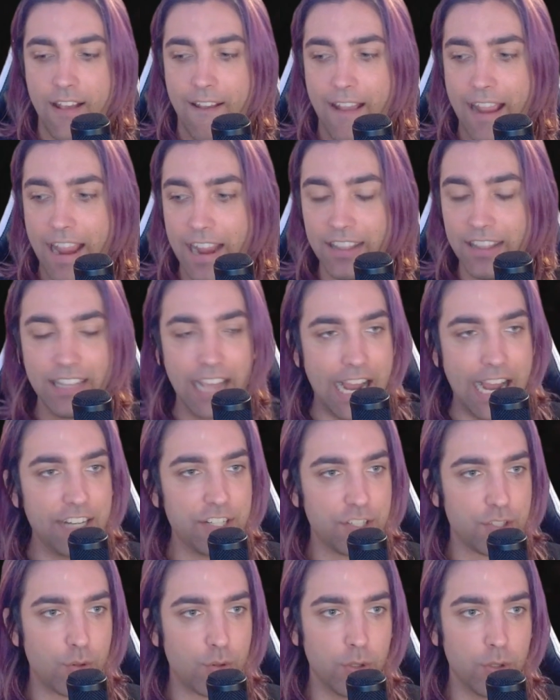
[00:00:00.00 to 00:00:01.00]
And the
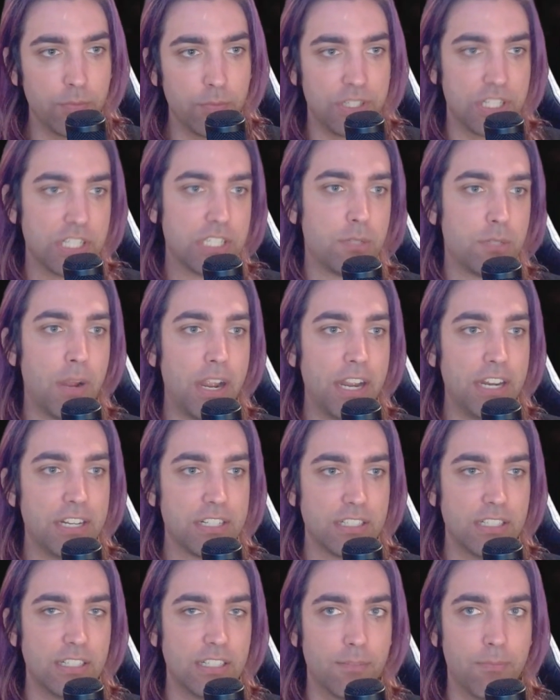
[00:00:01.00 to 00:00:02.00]
ice storm,
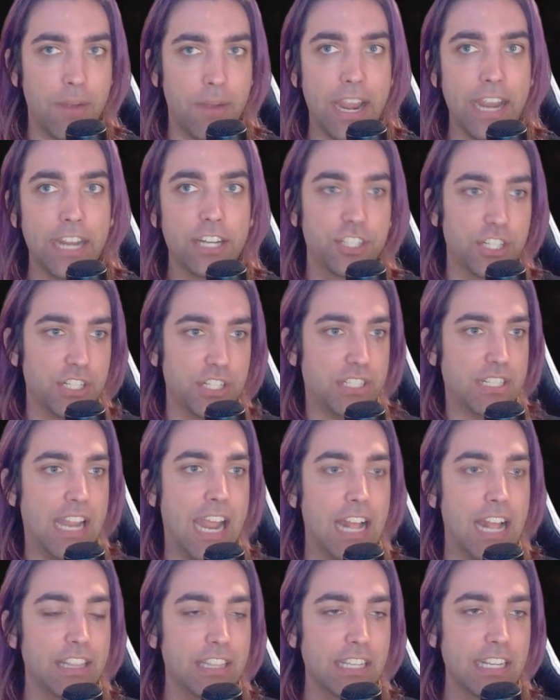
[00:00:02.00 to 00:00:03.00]
despite my agents
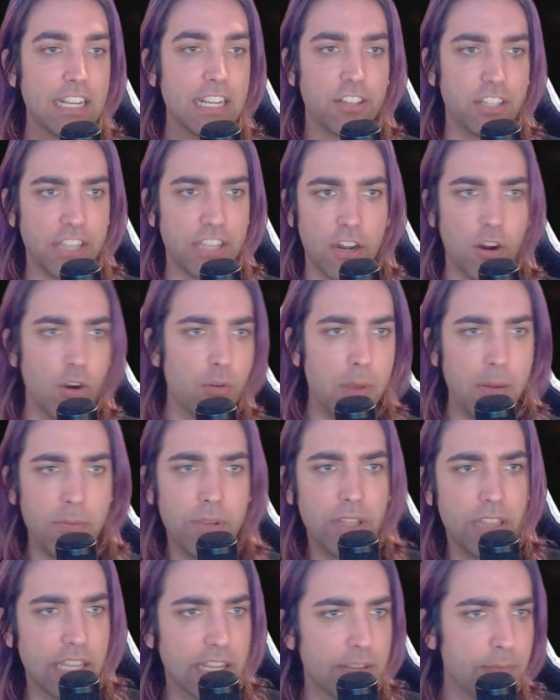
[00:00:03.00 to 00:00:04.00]
had the inkling
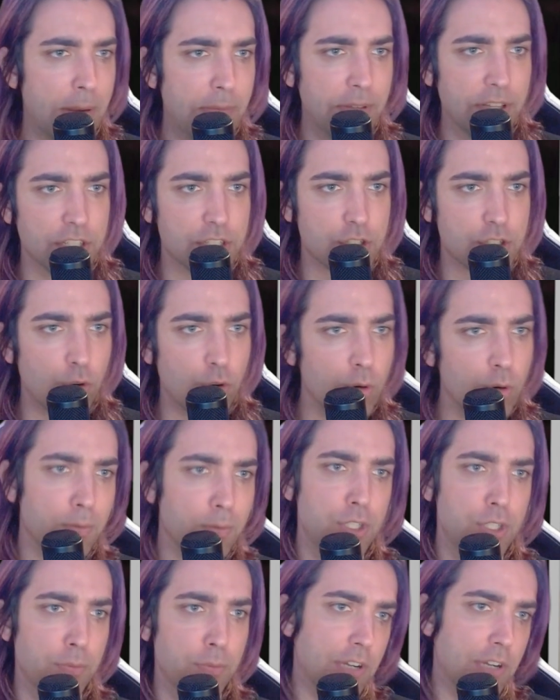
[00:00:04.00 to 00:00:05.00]
that, maybe the storm is
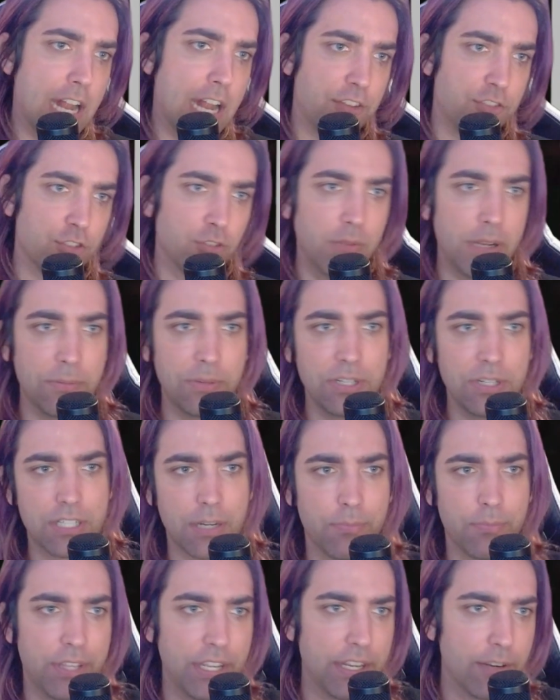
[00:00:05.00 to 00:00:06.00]
supernatural. Maybe
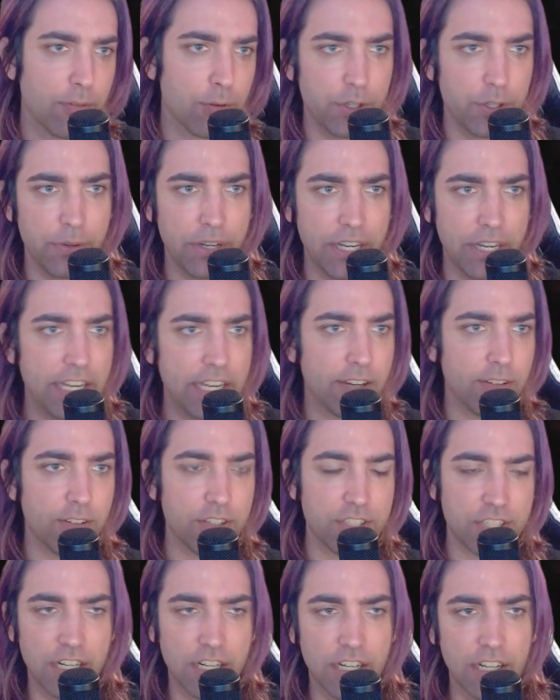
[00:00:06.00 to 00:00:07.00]
something we're doing here
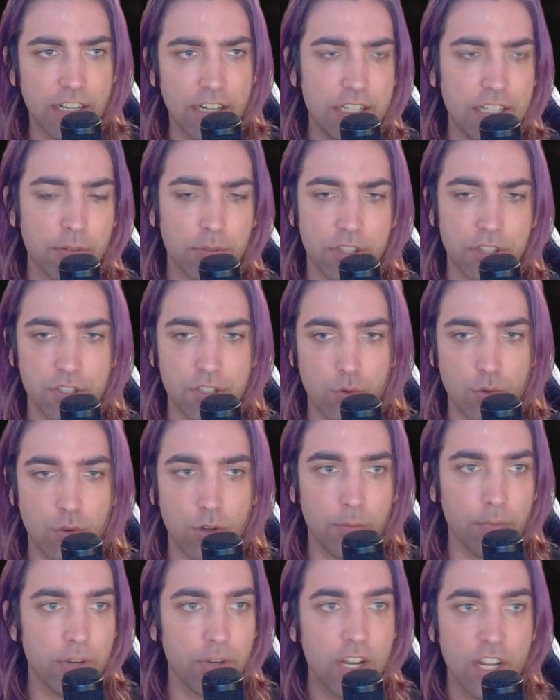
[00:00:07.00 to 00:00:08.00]
is going to deal with the
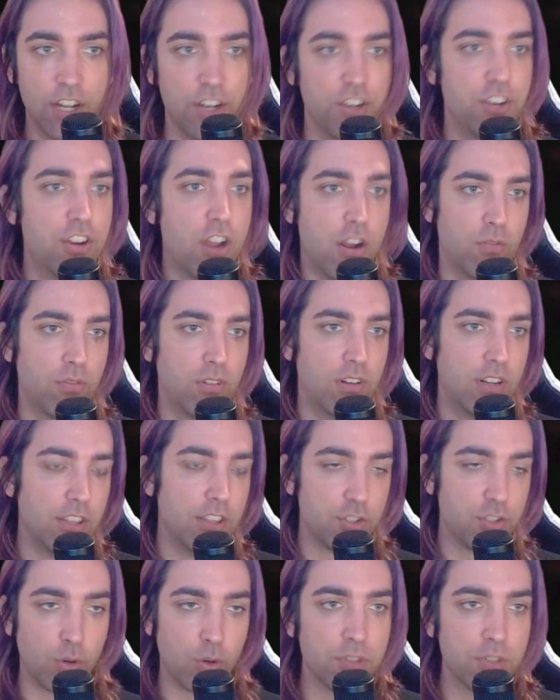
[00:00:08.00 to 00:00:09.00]
storm. No.
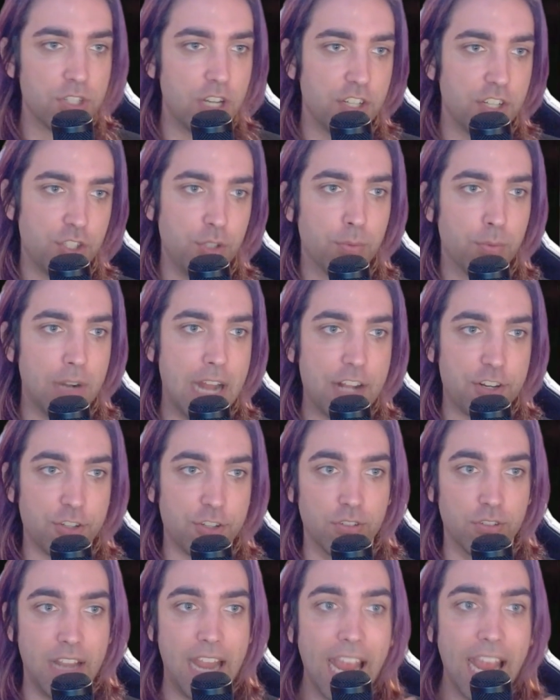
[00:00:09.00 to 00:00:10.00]
The storm is not
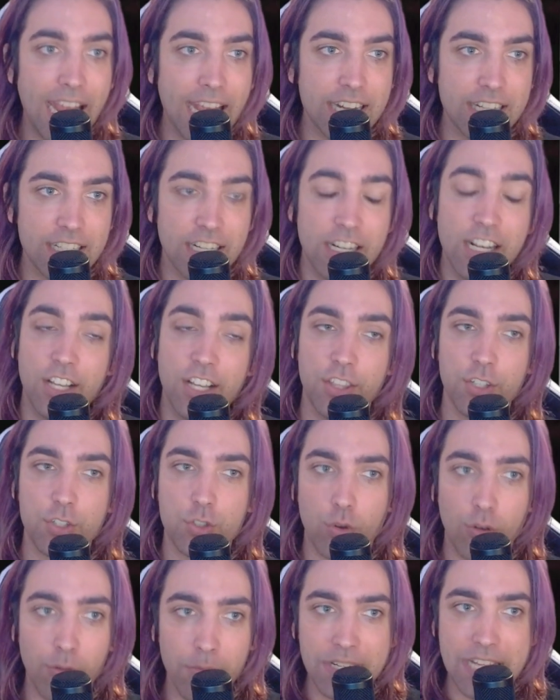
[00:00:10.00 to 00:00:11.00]
supernatural, and the
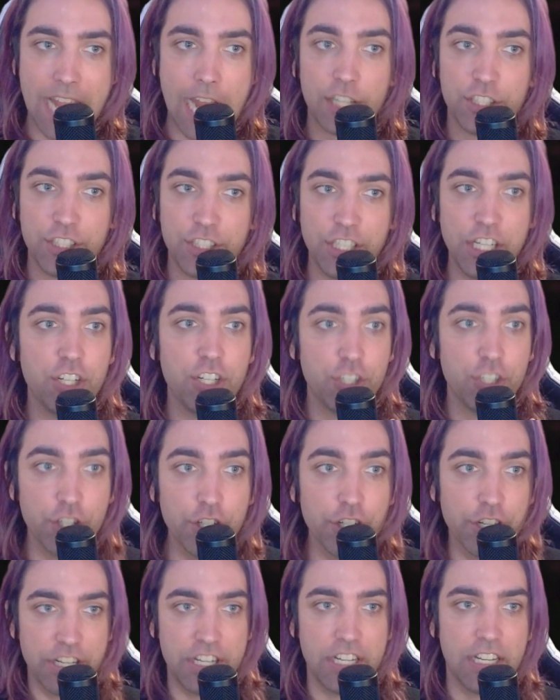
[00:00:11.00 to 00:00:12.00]
storm is actually
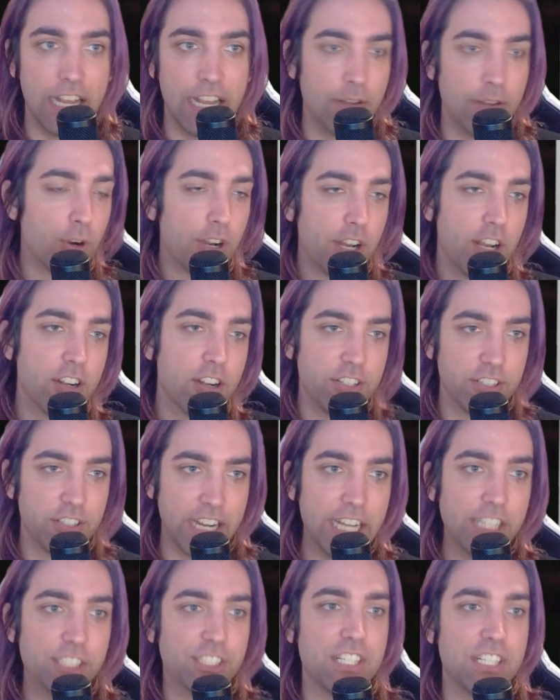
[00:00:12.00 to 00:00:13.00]
good and working on your
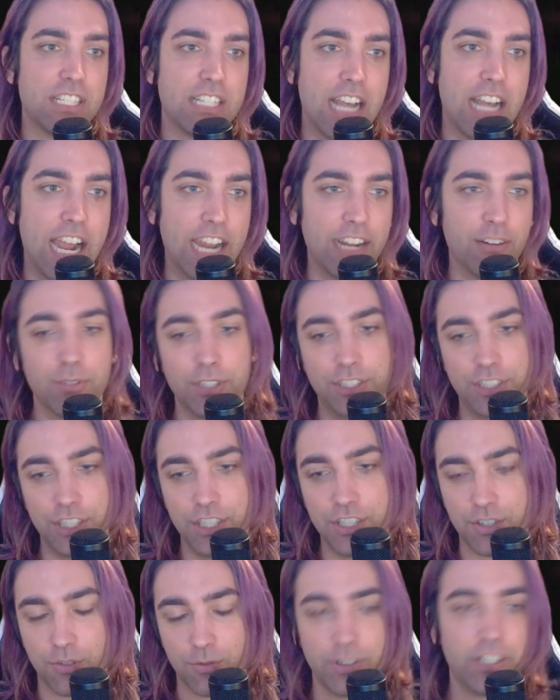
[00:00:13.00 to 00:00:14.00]
agent's side, which
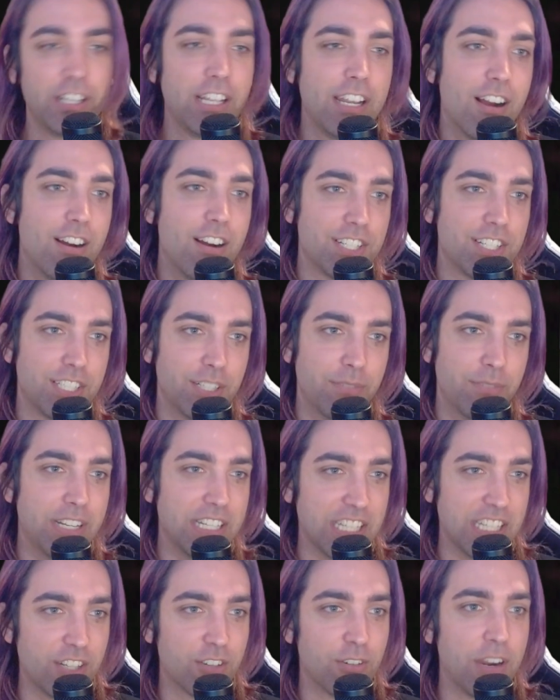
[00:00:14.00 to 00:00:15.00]
is really awesome.
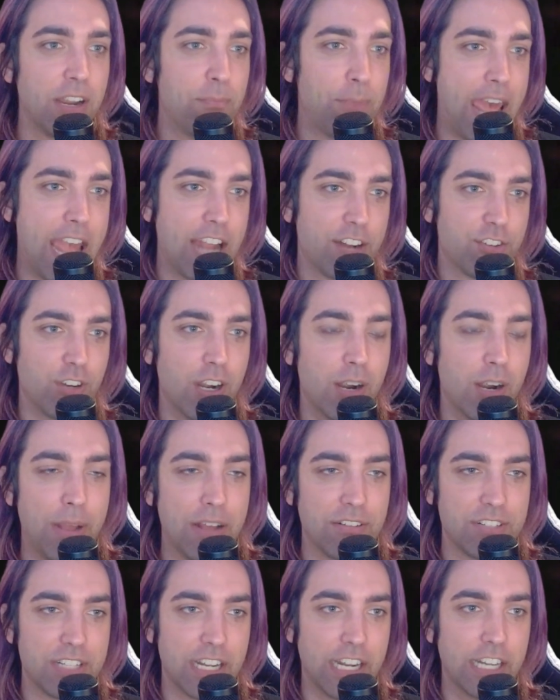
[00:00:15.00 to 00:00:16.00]
It's a great backdrop
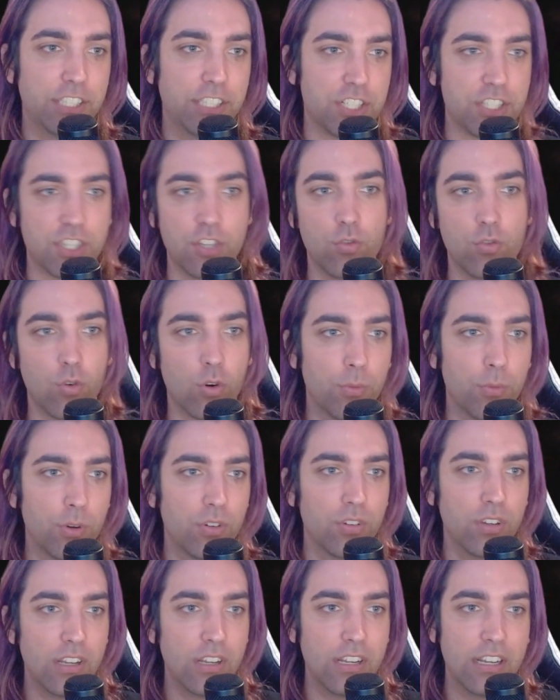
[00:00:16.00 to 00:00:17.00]
outside of just the normal